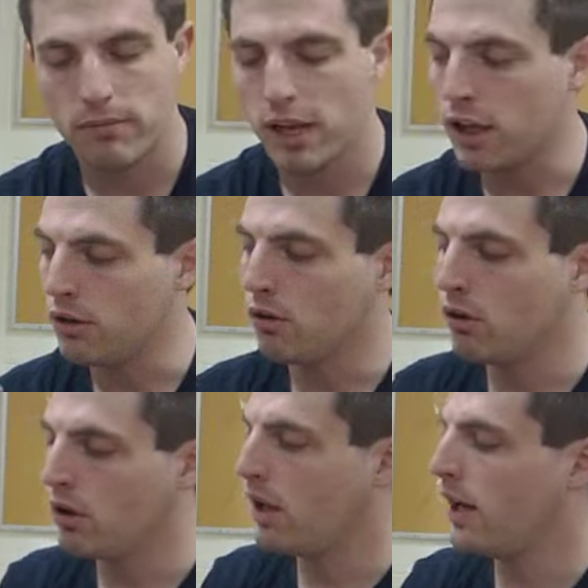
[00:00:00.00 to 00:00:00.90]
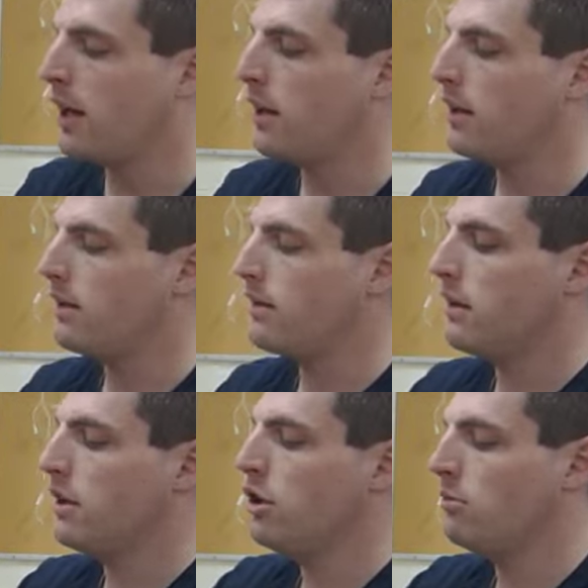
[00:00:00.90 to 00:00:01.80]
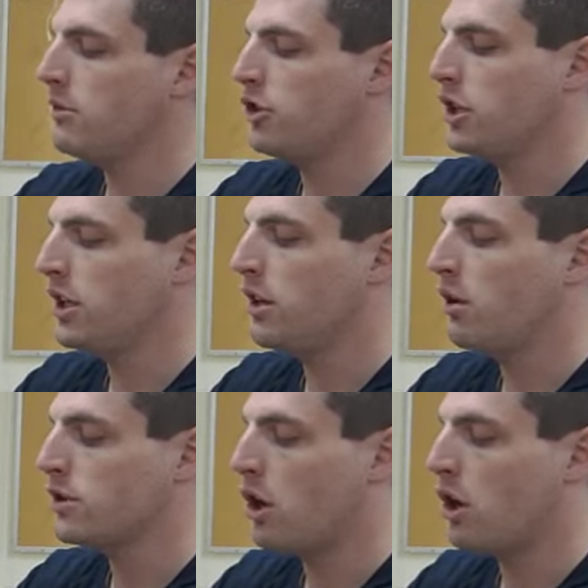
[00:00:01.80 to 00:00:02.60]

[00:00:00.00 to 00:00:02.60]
and you'll machine those.